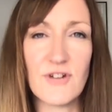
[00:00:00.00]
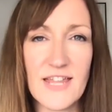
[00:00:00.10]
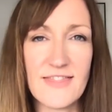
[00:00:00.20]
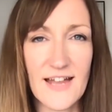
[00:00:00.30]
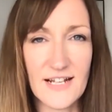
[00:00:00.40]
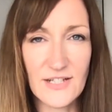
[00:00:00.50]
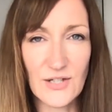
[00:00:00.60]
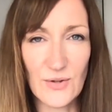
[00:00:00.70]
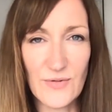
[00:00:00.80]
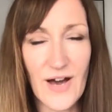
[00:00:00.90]
Great, thank
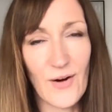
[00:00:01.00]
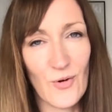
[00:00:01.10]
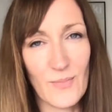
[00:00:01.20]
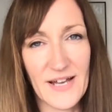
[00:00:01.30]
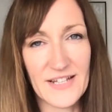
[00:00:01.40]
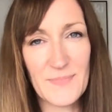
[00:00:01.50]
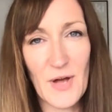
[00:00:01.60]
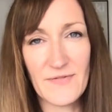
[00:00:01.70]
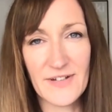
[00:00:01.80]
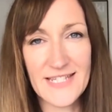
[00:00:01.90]
you. That all makes
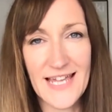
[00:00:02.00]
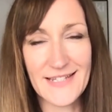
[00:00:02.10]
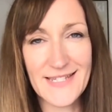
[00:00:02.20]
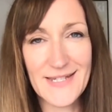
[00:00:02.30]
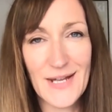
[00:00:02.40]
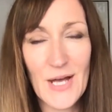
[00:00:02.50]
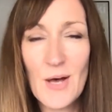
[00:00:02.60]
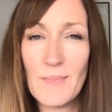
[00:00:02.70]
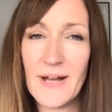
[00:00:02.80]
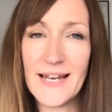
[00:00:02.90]
perfect sense.
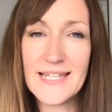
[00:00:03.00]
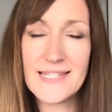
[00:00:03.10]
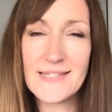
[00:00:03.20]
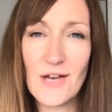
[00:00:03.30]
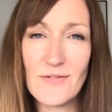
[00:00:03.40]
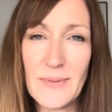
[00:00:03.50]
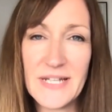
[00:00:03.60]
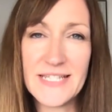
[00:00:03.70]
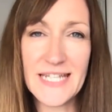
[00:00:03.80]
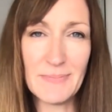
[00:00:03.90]
But let's dive a
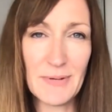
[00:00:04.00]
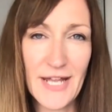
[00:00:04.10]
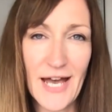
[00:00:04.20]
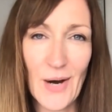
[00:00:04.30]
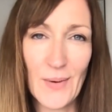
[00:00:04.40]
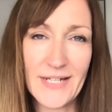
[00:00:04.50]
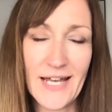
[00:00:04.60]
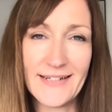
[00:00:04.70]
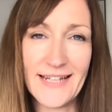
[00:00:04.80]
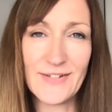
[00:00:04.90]
bit deeper now and
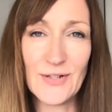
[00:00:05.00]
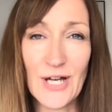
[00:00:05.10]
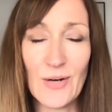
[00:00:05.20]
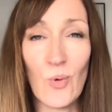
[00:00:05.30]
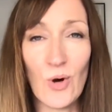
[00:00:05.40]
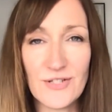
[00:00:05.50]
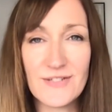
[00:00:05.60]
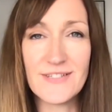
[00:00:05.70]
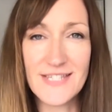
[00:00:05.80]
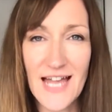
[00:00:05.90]
let's look at what
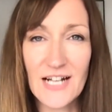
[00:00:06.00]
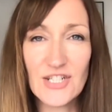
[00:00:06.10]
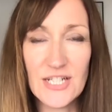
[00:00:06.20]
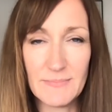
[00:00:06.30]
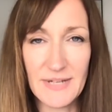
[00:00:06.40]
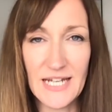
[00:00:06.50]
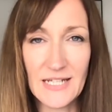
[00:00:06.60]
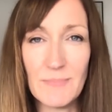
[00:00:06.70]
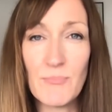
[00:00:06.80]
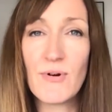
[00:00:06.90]
does it actually mean
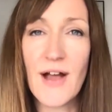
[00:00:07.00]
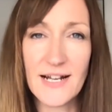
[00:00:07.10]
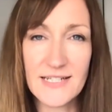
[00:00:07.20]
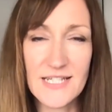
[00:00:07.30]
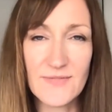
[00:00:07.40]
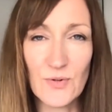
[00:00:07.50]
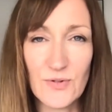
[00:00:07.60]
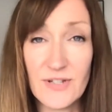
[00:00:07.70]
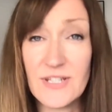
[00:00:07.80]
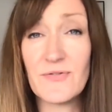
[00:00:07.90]
in practice for
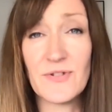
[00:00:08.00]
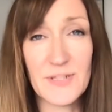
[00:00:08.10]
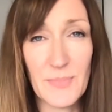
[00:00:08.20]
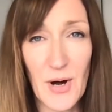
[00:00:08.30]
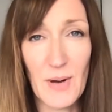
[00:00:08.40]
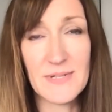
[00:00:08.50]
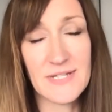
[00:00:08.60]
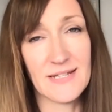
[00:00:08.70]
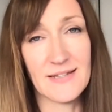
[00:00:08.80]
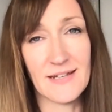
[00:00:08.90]
the different departments
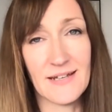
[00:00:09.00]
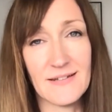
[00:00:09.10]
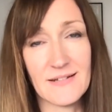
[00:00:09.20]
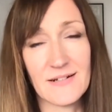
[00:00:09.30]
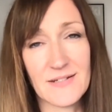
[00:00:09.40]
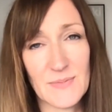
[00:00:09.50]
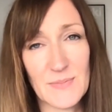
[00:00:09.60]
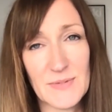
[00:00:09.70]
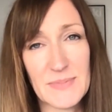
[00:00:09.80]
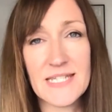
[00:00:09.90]
in the customer's
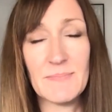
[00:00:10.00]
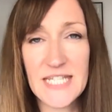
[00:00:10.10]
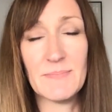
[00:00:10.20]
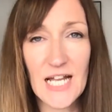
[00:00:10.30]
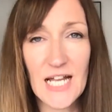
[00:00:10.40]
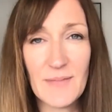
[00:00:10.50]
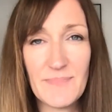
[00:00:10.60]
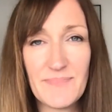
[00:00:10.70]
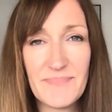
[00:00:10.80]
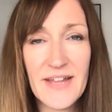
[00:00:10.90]
business in particular.